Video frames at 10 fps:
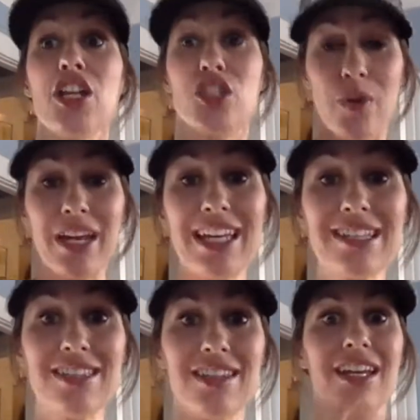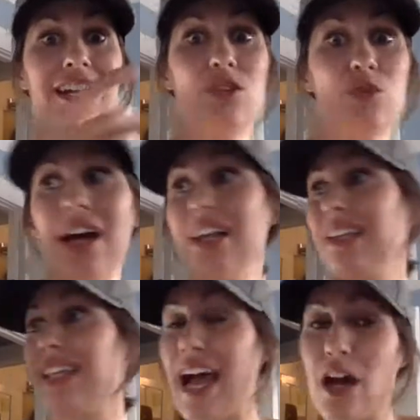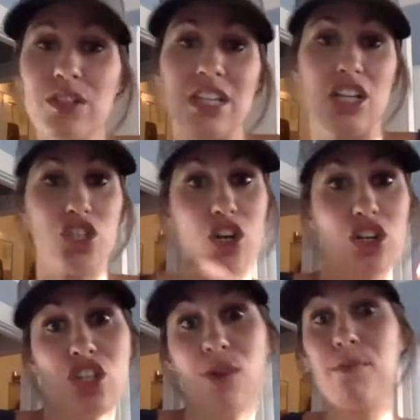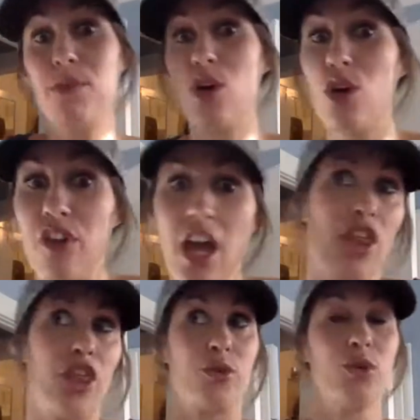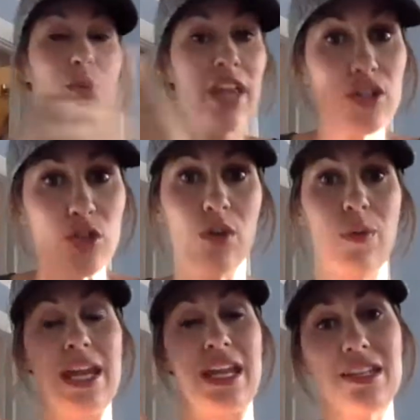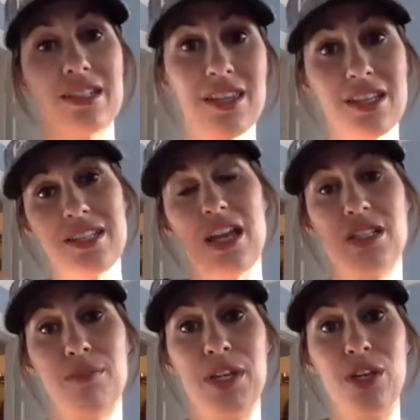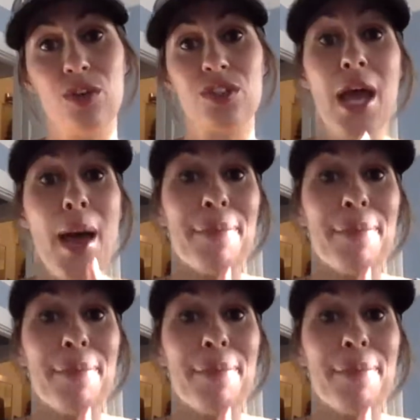So insulin is what allows that sugar to move through that doorway into the cell to be used.